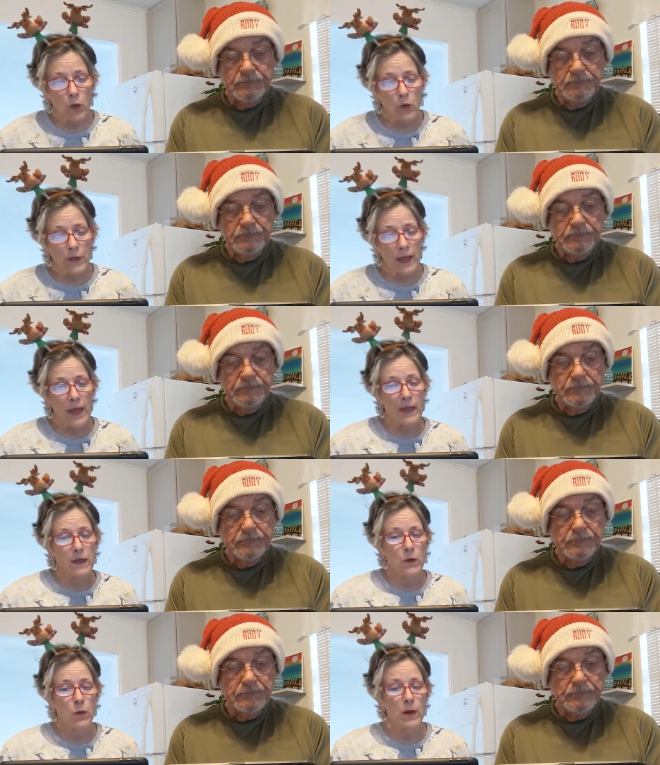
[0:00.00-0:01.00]
Speaker 1: were they
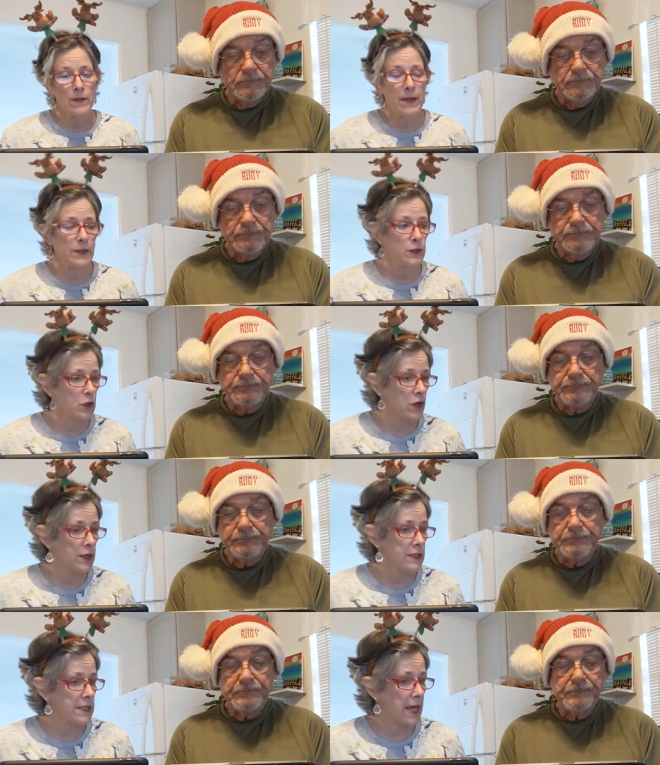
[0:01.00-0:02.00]
when they
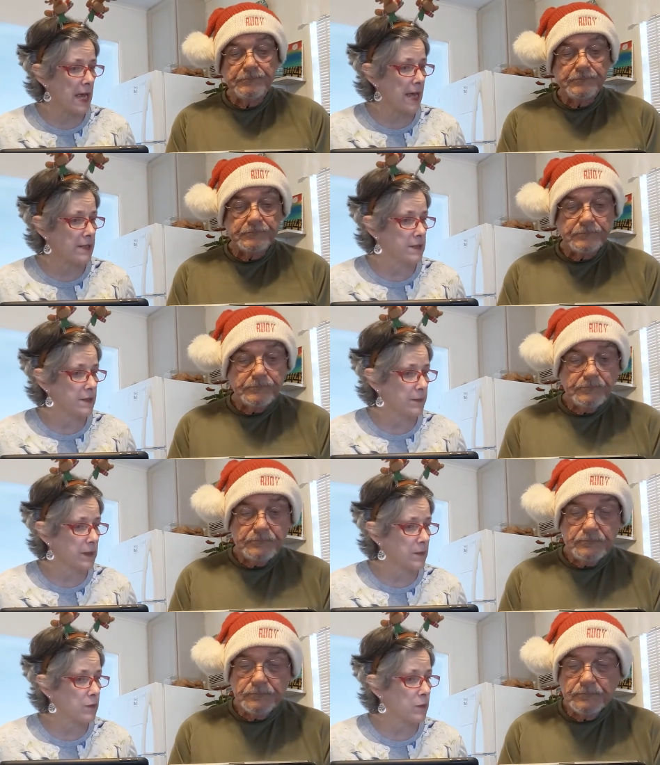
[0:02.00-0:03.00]
started to ask
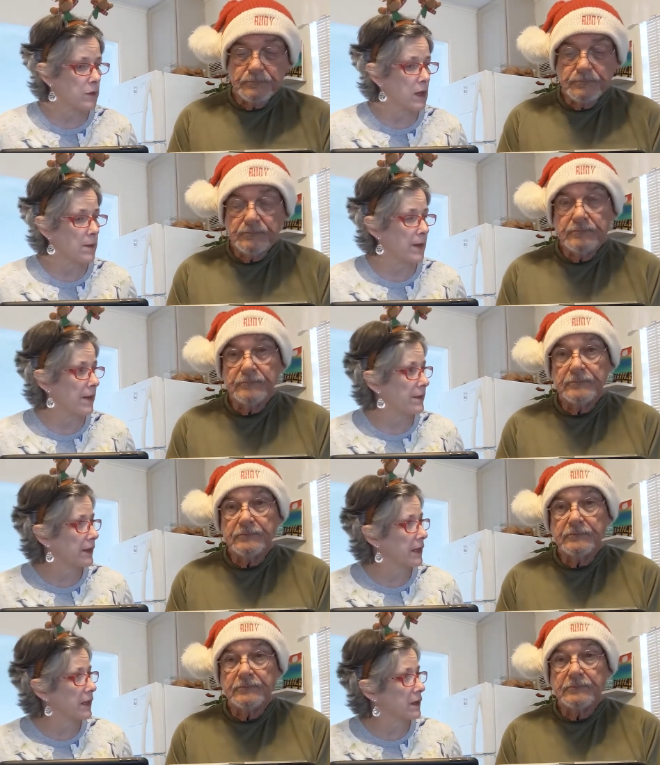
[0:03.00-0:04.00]
people about the
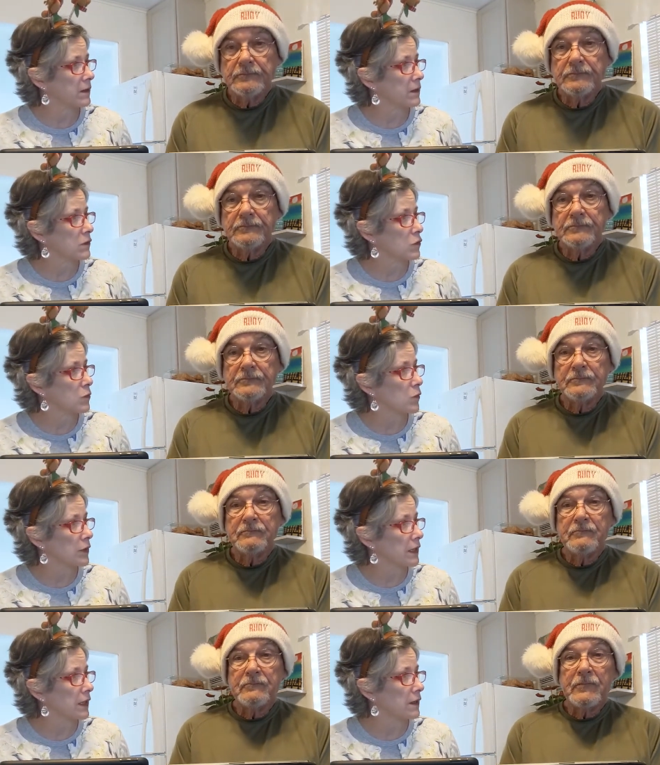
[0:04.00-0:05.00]
king, the
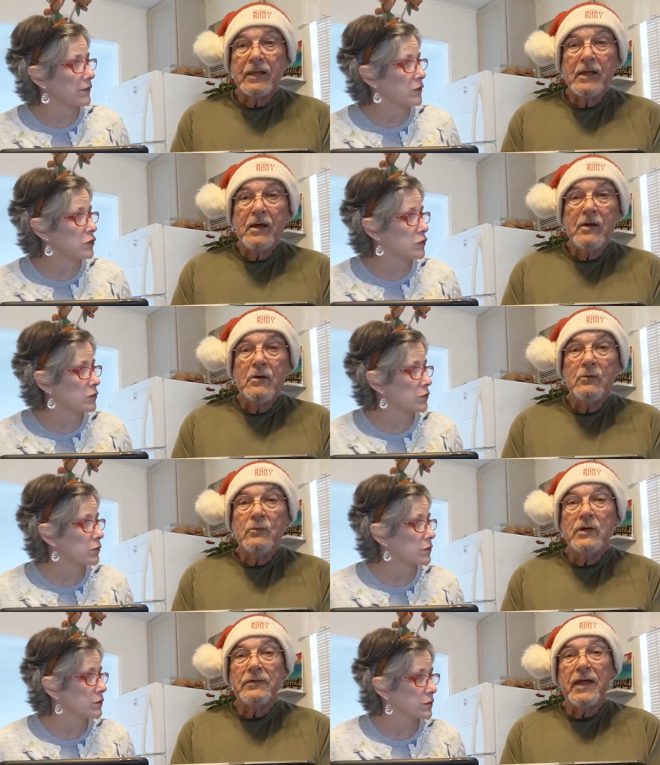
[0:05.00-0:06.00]
newborn king of the Jews?
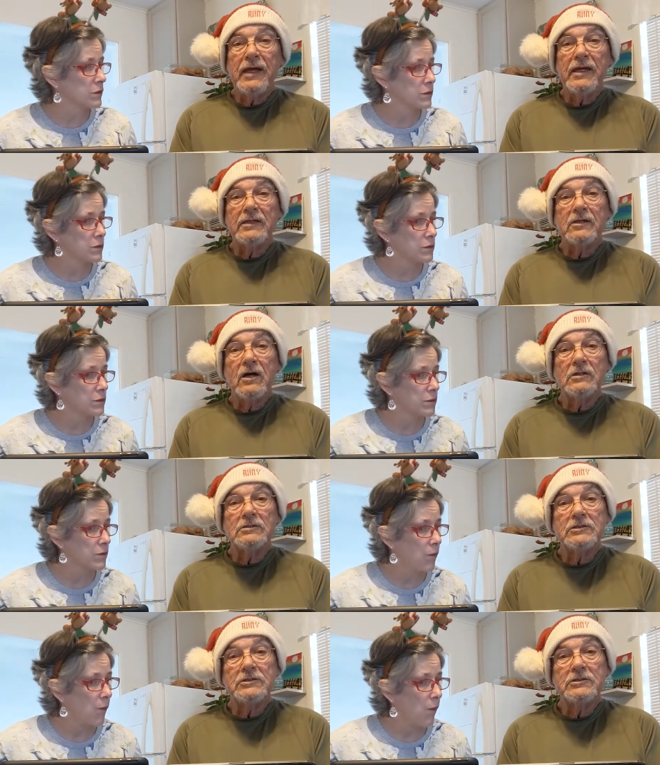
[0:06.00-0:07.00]
Speaker 2: Well, they had gone
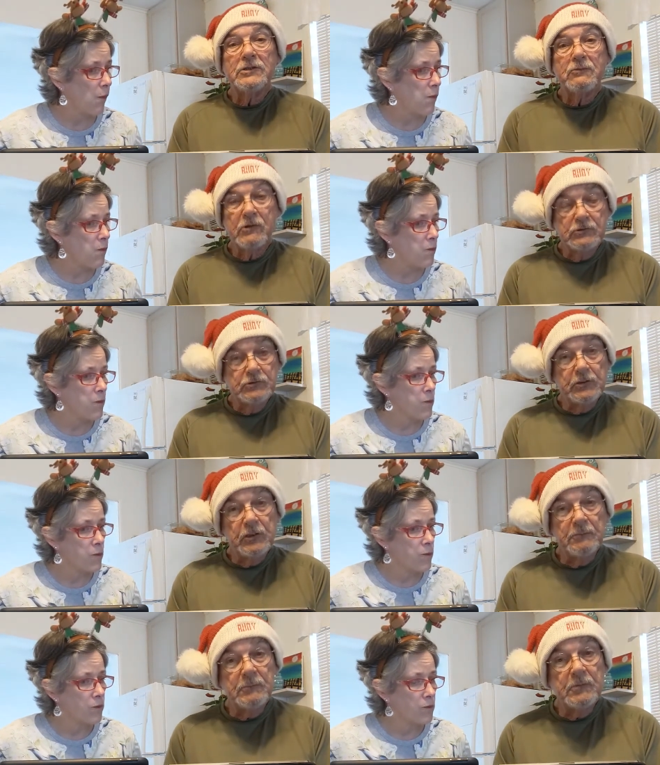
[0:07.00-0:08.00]
to
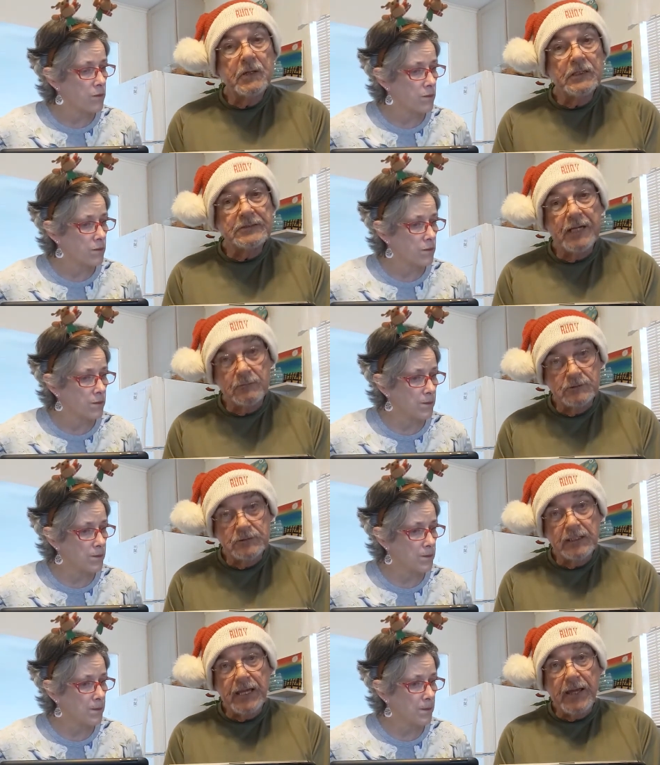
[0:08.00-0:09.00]
Jerusalem mm -hmm. because that was
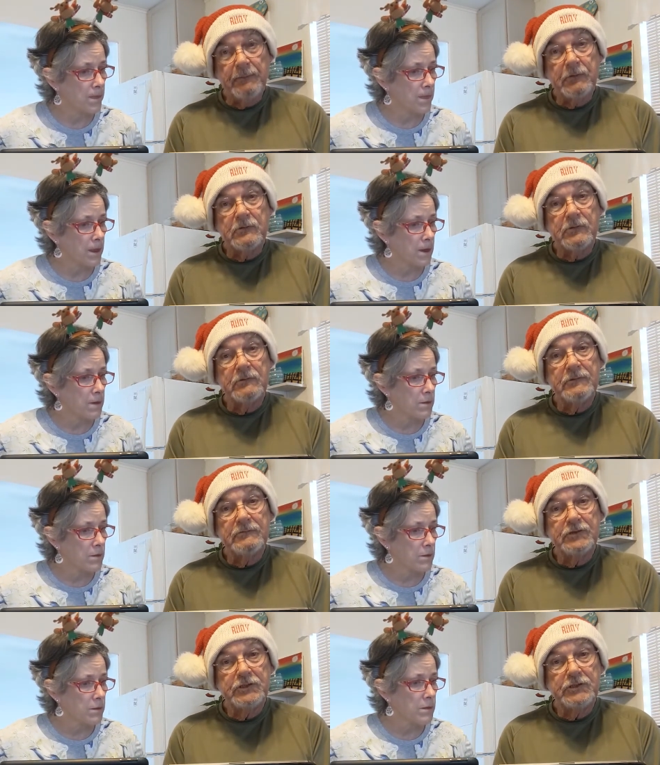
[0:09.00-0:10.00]
the capital of
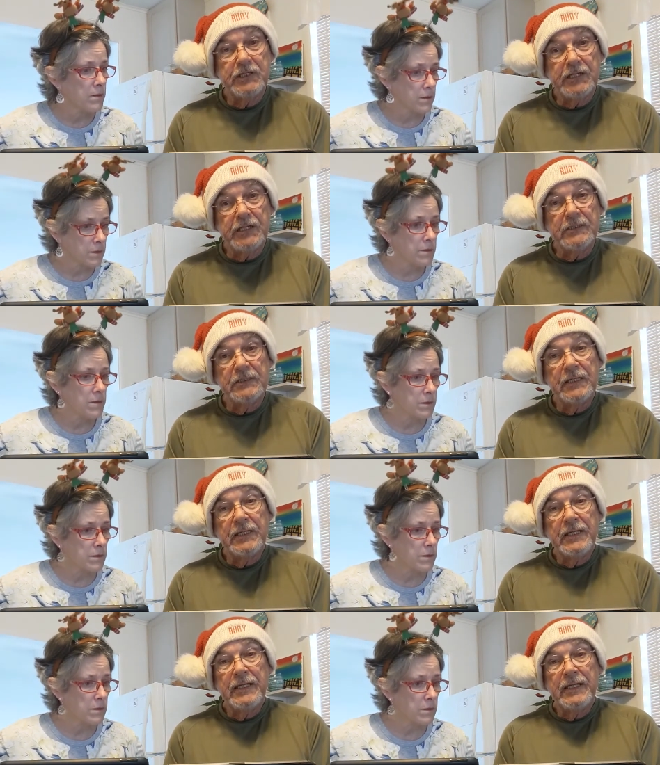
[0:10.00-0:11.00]
Judea, mm
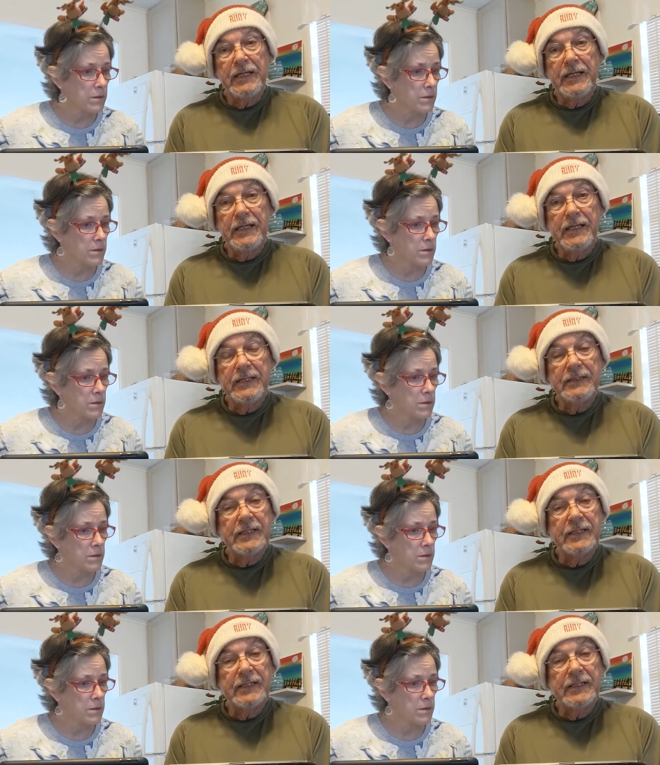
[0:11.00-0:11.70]
-hmm. and